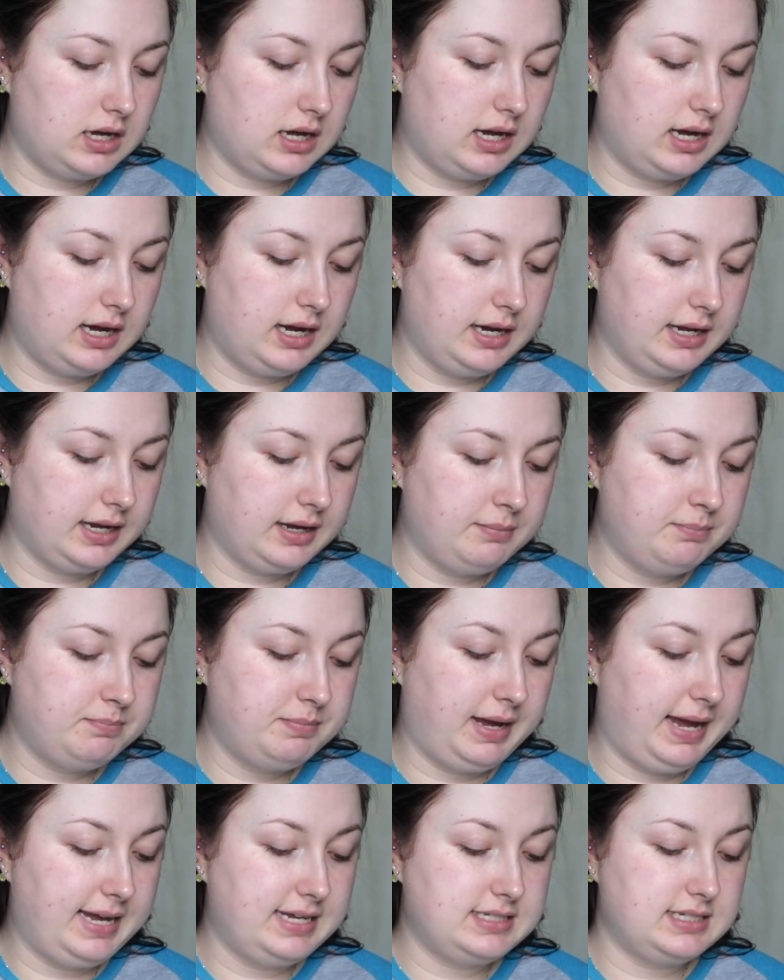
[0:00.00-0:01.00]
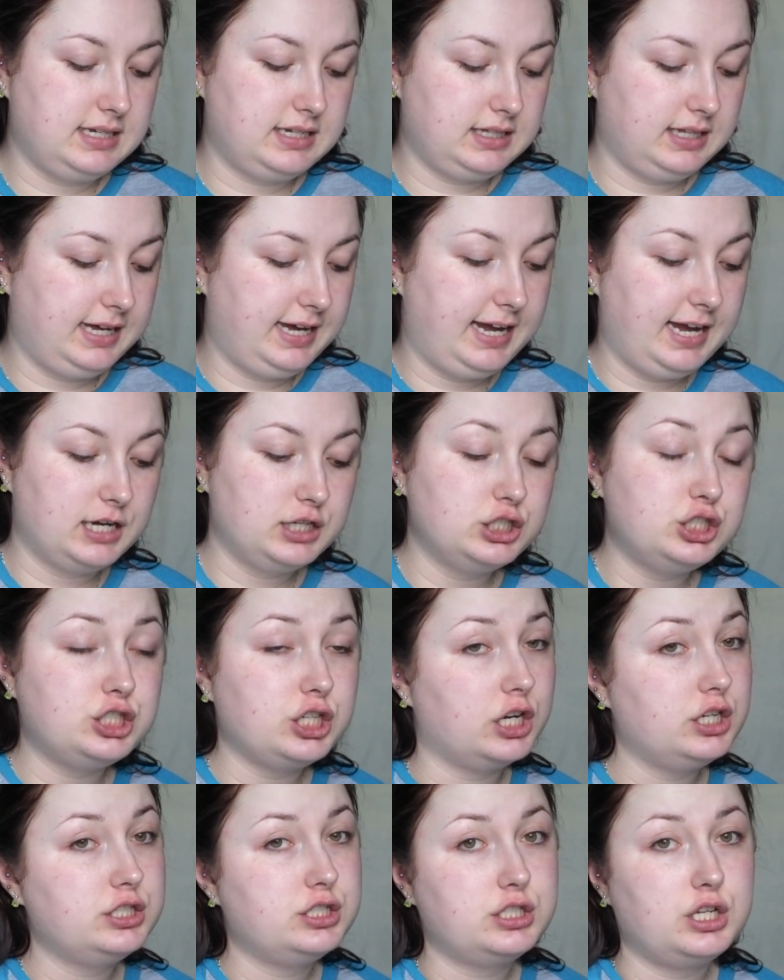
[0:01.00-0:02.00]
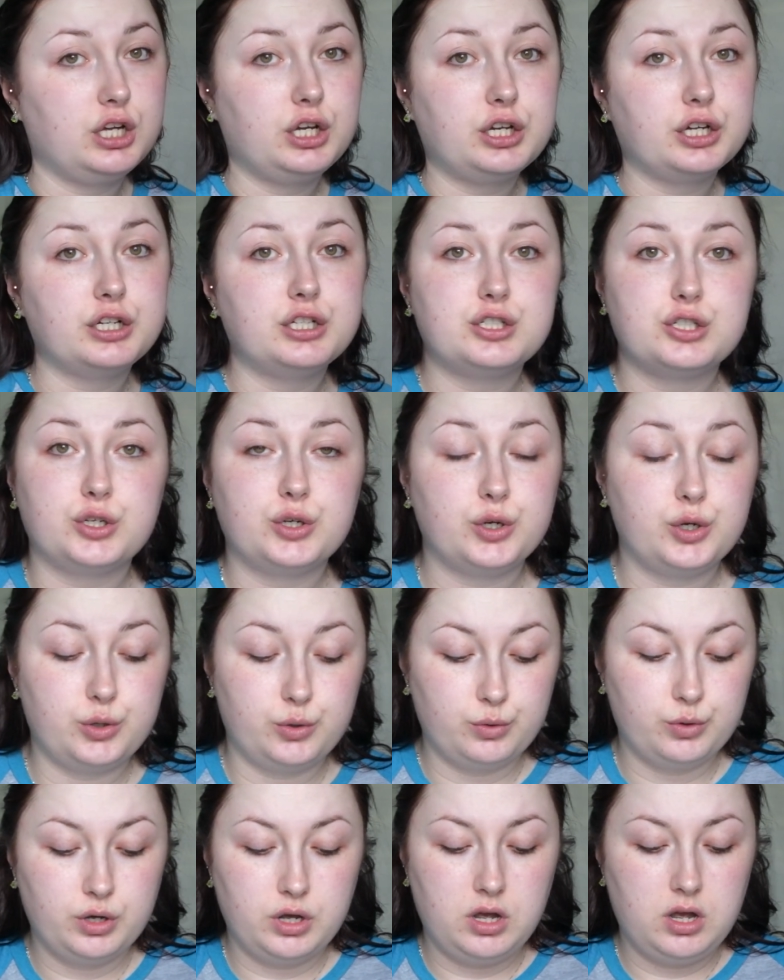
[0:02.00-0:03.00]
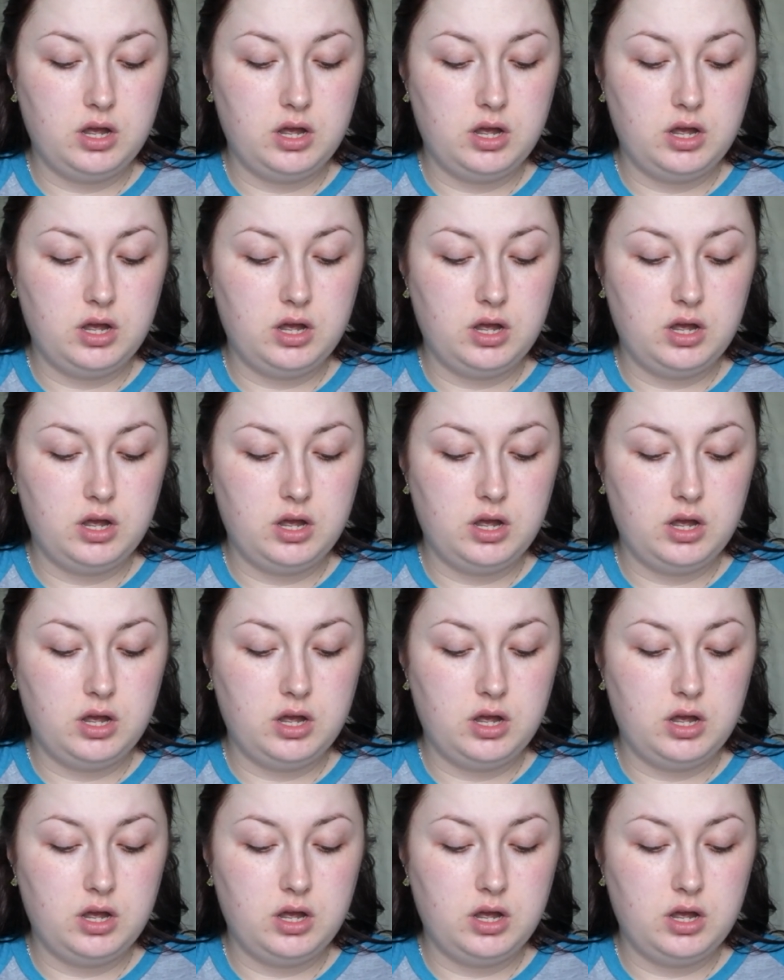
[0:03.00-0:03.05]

I am basically just gonna do